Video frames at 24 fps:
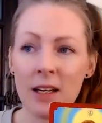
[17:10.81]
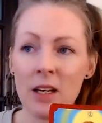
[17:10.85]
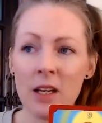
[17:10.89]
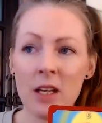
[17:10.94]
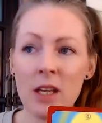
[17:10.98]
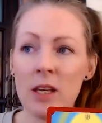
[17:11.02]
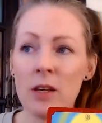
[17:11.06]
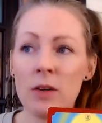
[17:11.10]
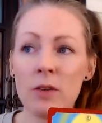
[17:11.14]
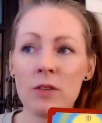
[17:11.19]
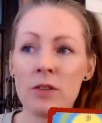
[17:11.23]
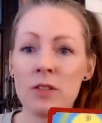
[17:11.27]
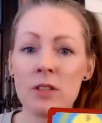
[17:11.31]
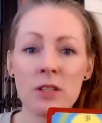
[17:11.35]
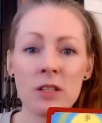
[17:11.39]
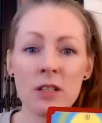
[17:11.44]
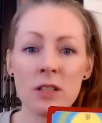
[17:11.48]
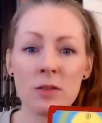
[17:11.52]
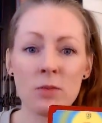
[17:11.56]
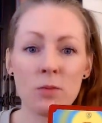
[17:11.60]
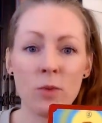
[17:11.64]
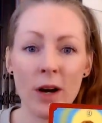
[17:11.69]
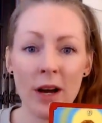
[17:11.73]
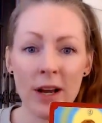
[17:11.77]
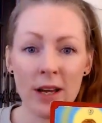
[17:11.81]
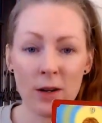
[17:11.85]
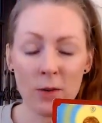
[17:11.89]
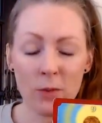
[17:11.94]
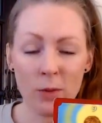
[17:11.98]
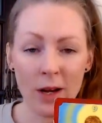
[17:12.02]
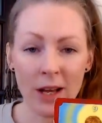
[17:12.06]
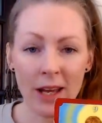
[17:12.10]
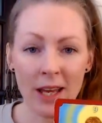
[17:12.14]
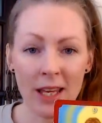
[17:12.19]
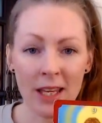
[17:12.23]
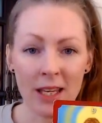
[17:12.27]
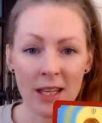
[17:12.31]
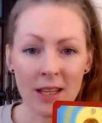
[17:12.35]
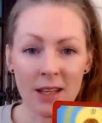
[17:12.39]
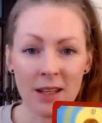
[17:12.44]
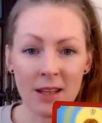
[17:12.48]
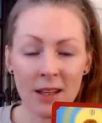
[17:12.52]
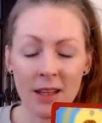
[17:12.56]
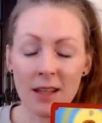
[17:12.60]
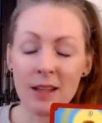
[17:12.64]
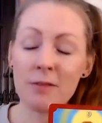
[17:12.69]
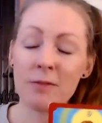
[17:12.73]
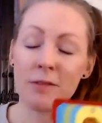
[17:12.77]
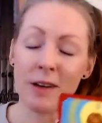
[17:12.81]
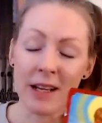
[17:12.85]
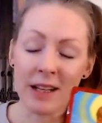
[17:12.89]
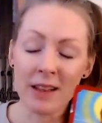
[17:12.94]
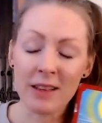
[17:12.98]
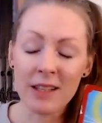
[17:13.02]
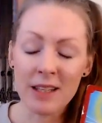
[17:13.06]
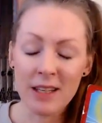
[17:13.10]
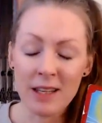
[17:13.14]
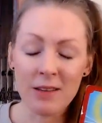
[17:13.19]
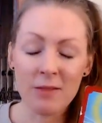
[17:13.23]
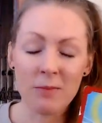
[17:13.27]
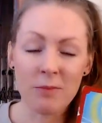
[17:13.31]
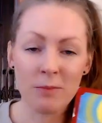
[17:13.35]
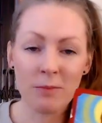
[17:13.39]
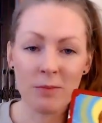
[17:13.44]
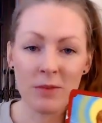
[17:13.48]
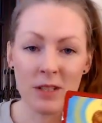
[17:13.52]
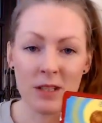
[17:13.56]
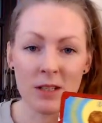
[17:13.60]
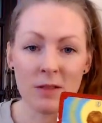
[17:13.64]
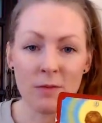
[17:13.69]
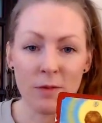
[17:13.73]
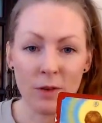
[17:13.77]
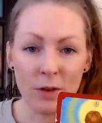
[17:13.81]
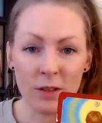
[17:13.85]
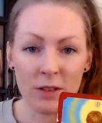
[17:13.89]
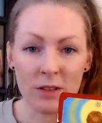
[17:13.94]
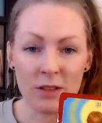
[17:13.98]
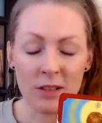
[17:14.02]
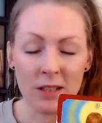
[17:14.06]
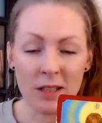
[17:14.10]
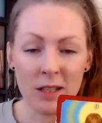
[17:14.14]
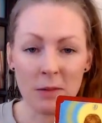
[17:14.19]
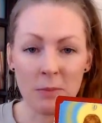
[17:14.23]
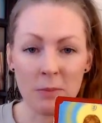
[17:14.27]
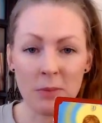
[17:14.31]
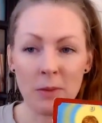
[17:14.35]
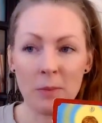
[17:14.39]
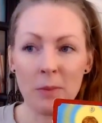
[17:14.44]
he was just wide awake. And then finally he did fall asleep.